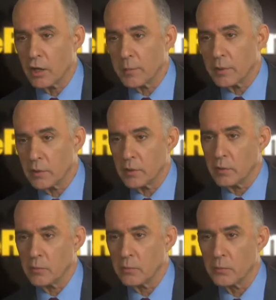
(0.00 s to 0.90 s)
That's exactly the
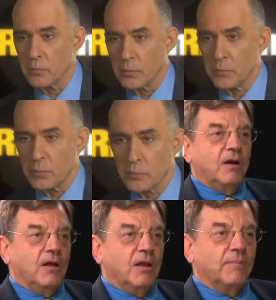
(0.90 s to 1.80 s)
point. It's
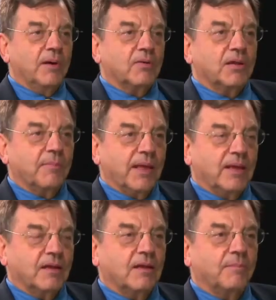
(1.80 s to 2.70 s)
all about
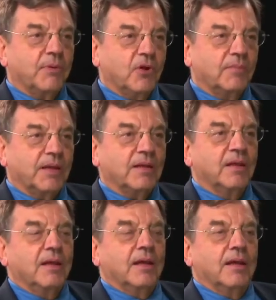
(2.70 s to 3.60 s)
demand and employment.
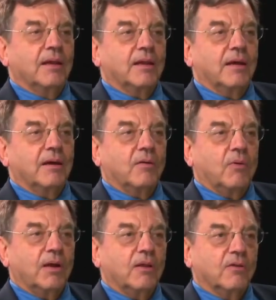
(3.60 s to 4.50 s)
And
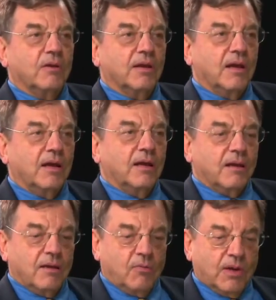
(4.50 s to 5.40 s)
what
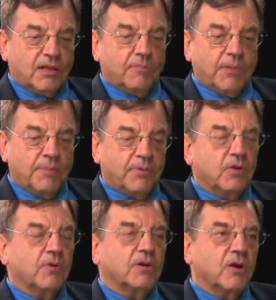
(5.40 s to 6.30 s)
the people
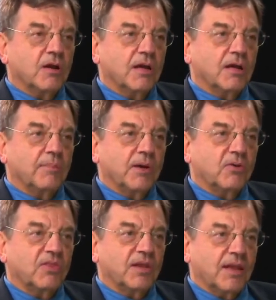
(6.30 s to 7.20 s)
who are talking
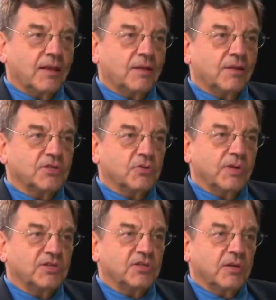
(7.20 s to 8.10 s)
about the debt
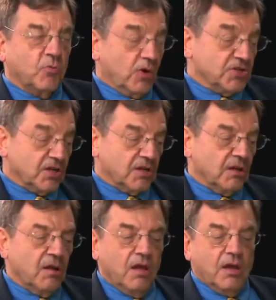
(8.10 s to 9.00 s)
situation in
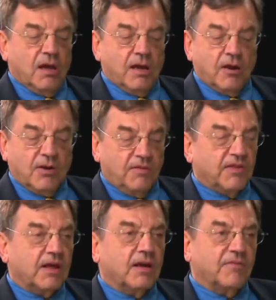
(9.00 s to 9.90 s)
Washington are
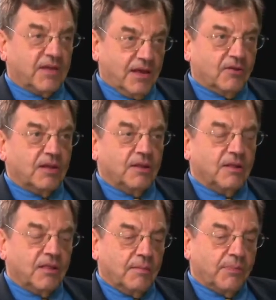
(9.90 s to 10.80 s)
leaving out of account is
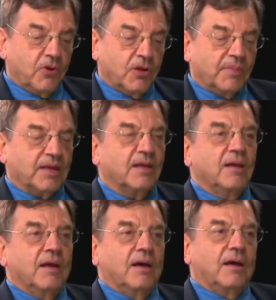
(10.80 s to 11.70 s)
the employment.
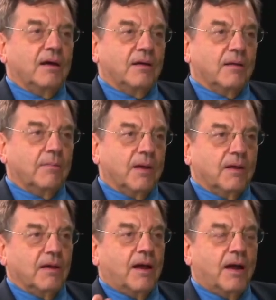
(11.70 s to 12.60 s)

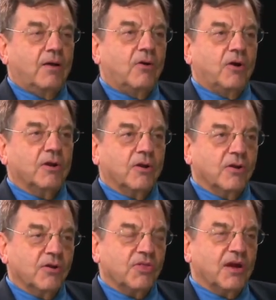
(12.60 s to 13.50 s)
How on
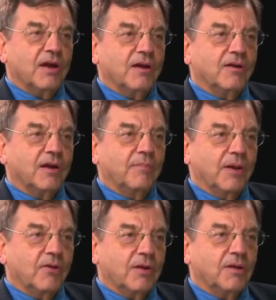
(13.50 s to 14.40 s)
earth are
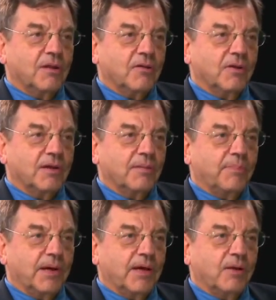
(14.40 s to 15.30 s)
Americans going to
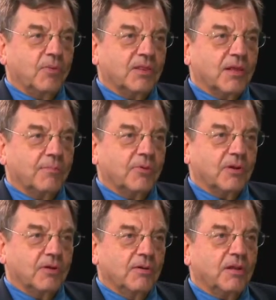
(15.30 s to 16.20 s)
buy what they
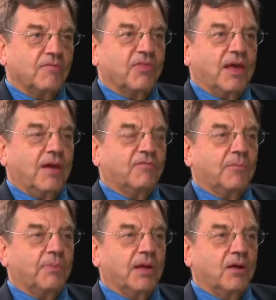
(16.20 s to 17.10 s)
produce if they have
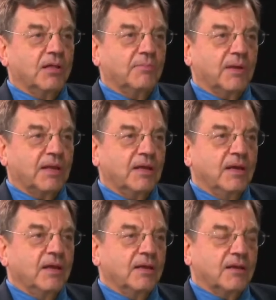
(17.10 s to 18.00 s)
to pay all the money
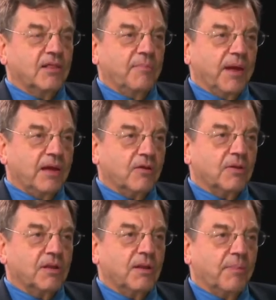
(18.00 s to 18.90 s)
to the
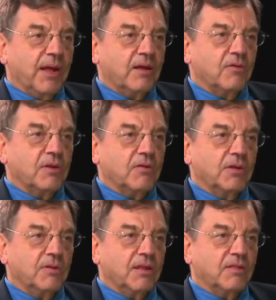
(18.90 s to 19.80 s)
bankers, and the bankers are
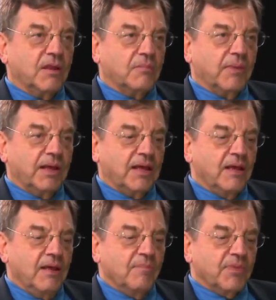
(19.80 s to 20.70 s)
using this money
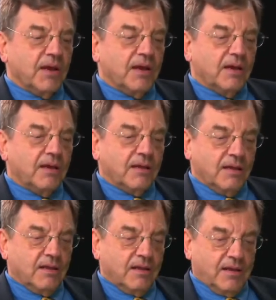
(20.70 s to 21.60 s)

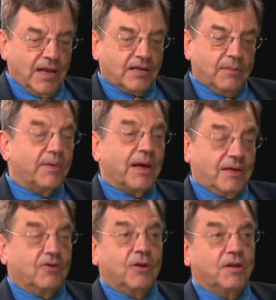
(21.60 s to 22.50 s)
not to buy
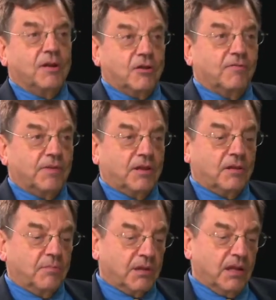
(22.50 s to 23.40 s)
goods and services
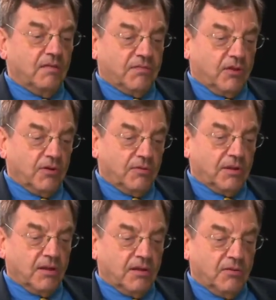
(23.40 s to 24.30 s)
themselves, they're
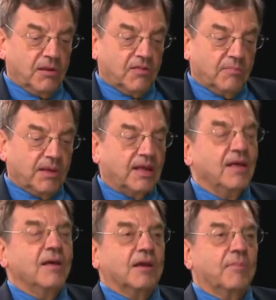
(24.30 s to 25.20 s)
using the money
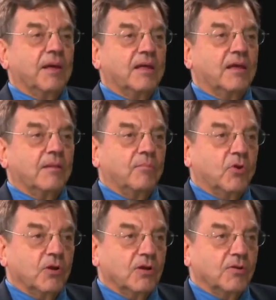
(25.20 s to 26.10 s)
to make yet
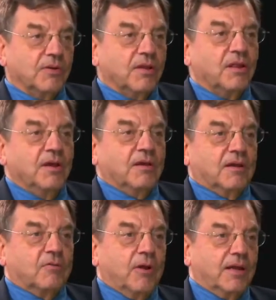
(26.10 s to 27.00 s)
more loans,
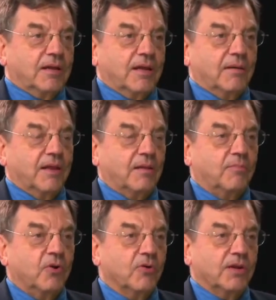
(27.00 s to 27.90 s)
to try to get yet
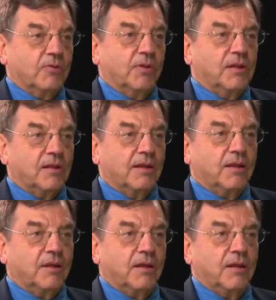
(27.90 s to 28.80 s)
more interest, and it's